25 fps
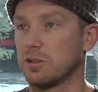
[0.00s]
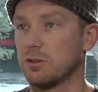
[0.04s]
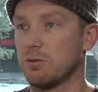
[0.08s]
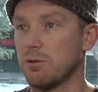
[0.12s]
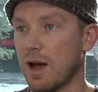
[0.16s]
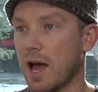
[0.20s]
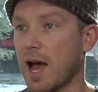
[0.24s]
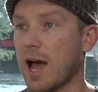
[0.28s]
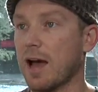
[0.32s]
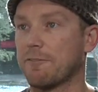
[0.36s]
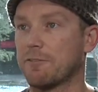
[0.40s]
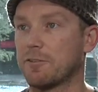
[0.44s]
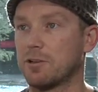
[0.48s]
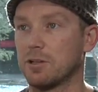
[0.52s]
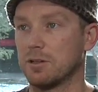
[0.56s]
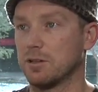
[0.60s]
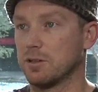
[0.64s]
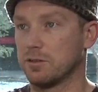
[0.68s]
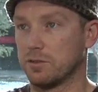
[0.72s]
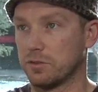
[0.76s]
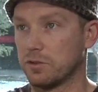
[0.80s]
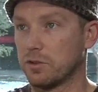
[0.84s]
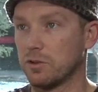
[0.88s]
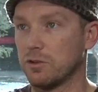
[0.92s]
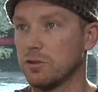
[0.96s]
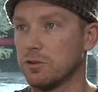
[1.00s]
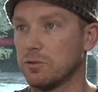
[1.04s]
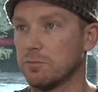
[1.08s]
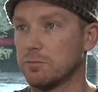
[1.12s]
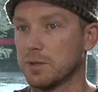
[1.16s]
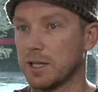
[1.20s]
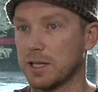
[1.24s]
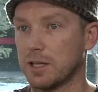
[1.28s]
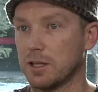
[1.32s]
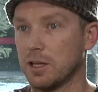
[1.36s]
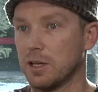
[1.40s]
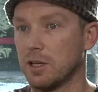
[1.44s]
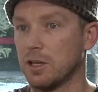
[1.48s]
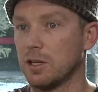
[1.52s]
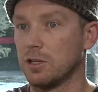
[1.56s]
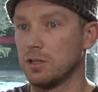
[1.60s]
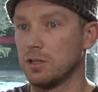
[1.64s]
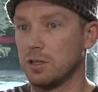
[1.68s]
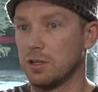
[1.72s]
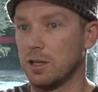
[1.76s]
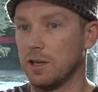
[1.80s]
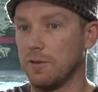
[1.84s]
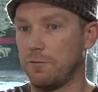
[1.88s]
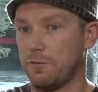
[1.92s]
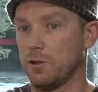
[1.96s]
You have to assume, like,
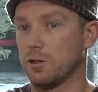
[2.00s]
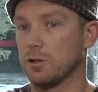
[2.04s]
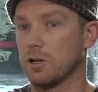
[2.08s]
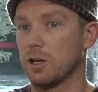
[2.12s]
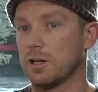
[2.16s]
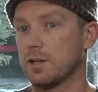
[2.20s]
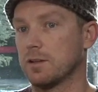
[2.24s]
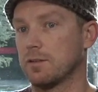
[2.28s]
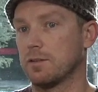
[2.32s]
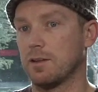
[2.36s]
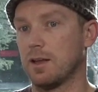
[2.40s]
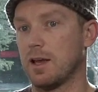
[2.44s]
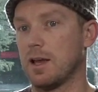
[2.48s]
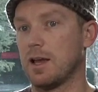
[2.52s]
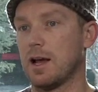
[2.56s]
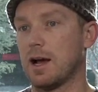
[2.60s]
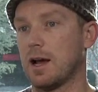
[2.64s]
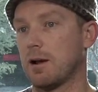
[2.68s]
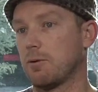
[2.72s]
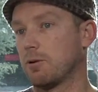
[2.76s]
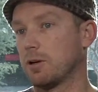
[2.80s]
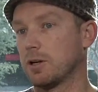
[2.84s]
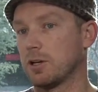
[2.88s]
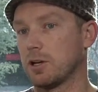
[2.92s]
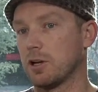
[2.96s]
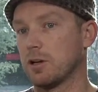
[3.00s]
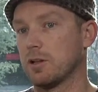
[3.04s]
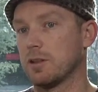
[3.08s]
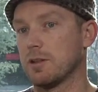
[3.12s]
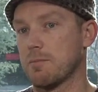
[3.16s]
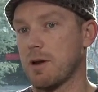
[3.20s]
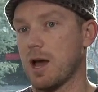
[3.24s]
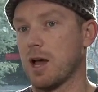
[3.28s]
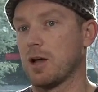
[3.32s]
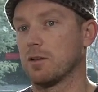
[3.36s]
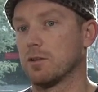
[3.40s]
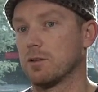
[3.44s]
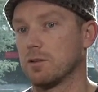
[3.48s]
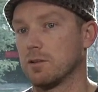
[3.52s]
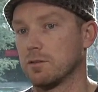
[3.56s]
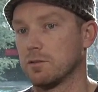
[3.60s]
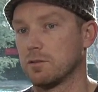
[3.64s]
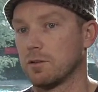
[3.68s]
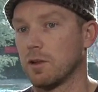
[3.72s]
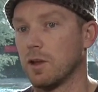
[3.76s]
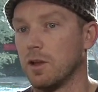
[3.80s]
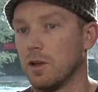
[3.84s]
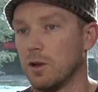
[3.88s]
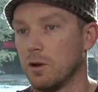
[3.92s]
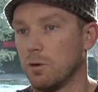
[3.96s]
if you're going to say, I want to go in the
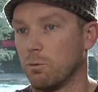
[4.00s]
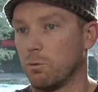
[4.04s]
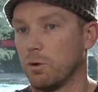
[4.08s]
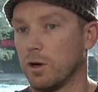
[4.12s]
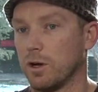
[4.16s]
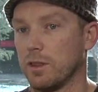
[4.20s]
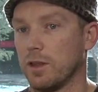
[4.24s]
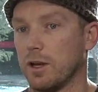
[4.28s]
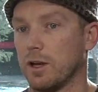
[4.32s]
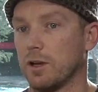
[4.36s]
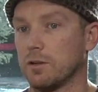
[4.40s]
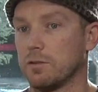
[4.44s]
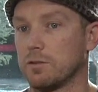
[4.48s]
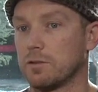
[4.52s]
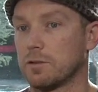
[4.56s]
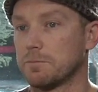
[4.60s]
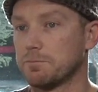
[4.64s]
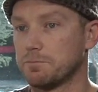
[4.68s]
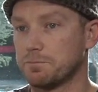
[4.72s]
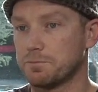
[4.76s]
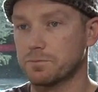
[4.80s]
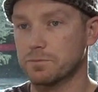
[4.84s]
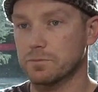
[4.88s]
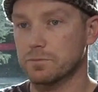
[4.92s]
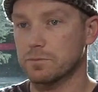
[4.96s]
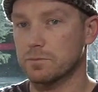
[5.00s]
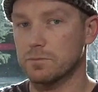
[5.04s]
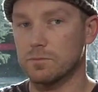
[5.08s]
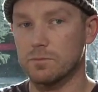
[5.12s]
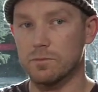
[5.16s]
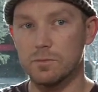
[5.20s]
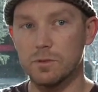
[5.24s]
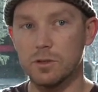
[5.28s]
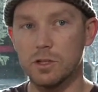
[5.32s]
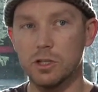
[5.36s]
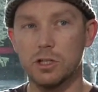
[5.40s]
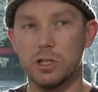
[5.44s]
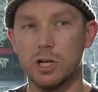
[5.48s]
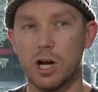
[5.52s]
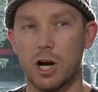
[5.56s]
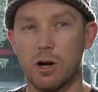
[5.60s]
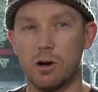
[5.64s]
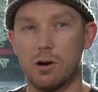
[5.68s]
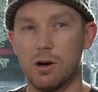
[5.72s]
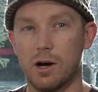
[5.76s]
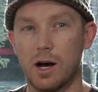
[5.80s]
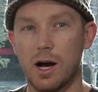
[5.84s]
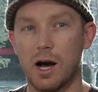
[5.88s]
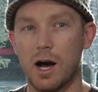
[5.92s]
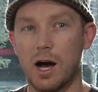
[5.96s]
mountains where there's
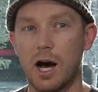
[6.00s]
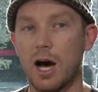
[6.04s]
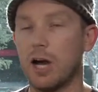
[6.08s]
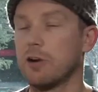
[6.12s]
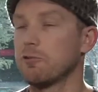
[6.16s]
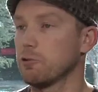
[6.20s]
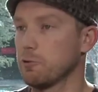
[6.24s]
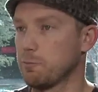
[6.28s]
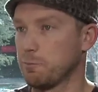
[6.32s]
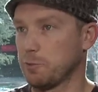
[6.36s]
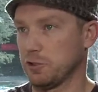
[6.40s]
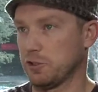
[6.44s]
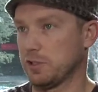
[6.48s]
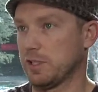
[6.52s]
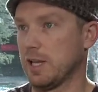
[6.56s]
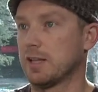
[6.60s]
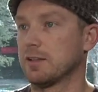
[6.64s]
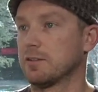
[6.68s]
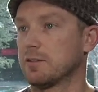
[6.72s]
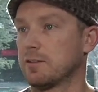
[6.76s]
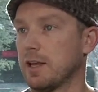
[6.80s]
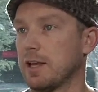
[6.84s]
100%